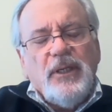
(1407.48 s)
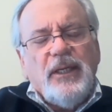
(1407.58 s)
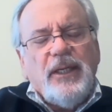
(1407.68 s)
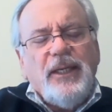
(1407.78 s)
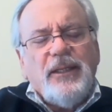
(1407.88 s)

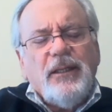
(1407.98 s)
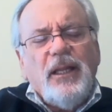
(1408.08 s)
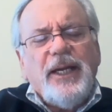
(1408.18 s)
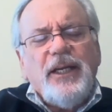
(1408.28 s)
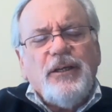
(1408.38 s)
in
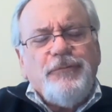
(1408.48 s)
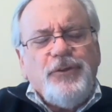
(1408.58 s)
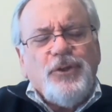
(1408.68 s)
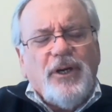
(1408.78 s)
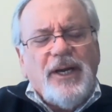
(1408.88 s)
light of
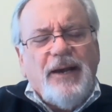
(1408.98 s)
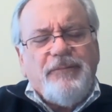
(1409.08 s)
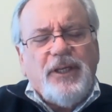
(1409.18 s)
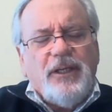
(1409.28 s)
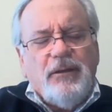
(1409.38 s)
your
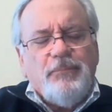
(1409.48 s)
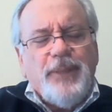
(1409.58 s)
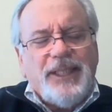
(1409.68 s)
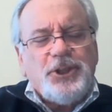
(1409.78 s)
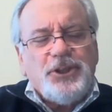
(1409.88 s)
having
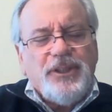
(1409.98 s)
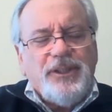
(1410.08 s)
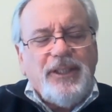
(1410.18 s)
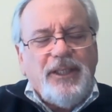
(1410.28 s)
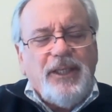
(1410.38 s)
mentioned
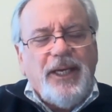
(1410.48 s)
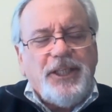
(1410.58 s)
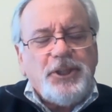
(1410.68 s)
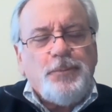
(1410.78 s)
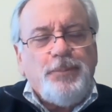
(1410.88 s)
the
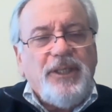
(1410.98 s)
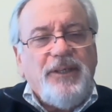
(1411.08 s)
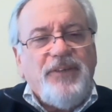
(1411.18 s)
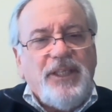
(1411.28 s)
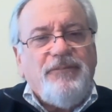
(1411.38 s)

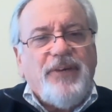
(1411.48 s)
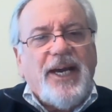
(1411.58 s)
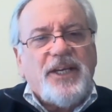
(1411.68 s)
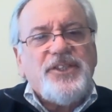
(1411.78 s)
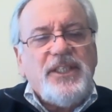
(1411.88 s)
HPV
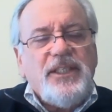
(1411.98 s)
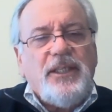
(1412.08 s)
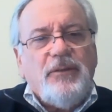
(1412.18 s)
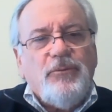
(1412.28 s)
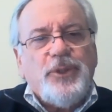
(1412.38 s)

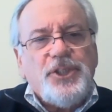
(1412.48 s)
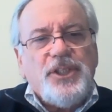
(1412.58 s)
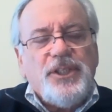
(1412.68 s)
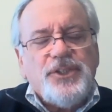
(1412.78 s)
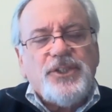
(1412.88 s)
vaccine, which
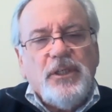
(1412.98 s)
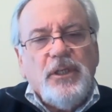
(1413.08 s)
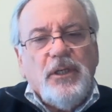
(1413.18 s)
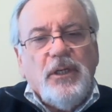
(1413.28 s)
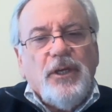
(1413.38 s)
is
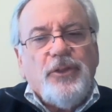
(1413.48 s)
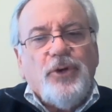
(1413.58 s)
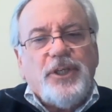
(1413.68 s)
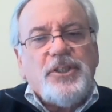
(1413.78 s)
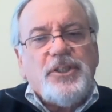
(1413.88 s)

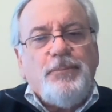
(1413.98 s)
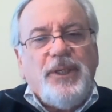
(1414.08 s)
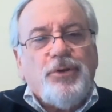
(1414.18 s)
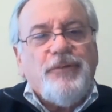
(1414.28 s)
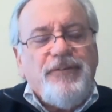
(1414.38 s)
thought to
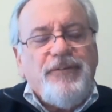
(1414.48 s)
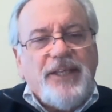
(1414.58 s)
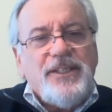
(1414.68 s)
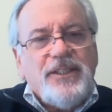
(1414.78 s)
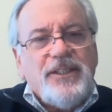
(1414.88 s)
be
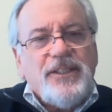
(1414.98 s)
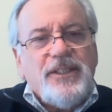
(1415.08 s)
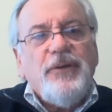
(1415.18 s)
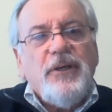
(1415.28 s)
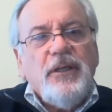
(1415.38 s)

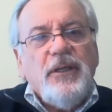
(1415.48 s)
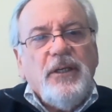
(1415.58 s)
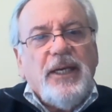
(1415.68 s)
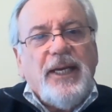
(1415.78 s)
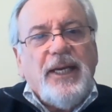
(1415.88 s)
preventative
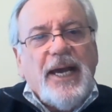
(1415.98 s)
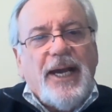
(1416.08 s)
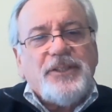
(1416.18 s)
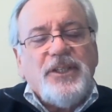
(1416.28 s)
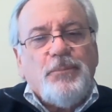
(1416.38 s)
and
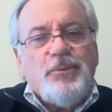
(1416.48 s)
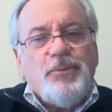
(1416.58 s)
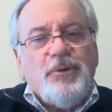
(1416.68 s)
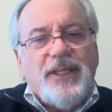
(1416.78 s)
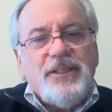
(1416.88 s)
acts in a
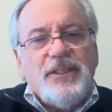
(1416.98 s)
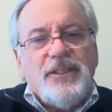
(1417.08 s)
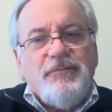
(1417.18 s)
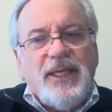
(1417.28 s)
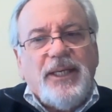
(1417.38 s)

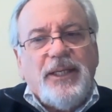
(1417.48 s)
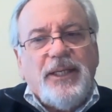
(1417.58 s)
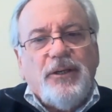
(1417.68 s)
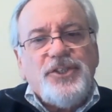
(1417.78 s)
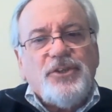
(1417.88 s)
preventative
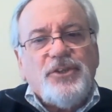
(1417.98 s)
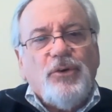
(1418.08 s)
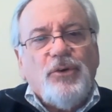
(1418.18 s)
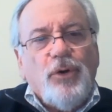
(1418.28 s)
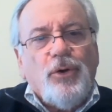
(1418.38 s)
manner, is
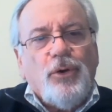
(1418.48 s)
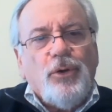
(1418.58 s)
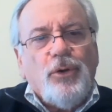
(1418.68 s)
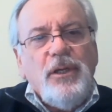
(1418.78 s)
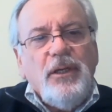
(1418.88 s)
there a
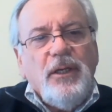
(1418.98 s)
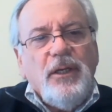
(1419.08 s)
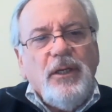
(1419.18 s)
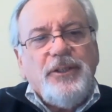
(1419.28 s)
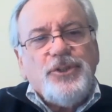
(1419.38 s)
role,
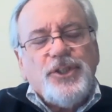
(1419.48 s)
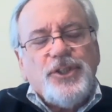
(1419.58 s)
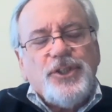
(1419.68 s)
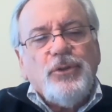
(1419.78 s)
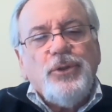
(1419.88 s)
and you
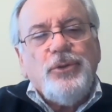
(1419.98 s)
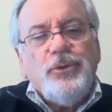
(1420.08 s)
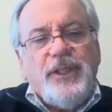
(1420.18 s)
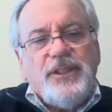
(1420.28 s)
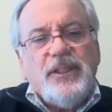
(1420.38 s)
just
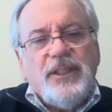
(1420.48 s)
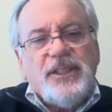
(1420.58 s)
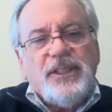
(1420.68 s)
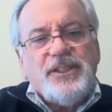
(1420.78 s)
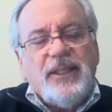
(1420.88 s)
alluded to
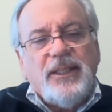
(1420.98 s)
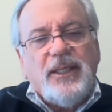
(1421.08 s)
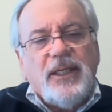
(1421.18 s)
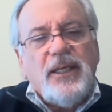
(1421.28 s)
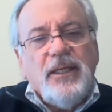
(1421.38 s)
this, I
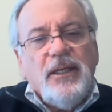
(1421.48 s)
think,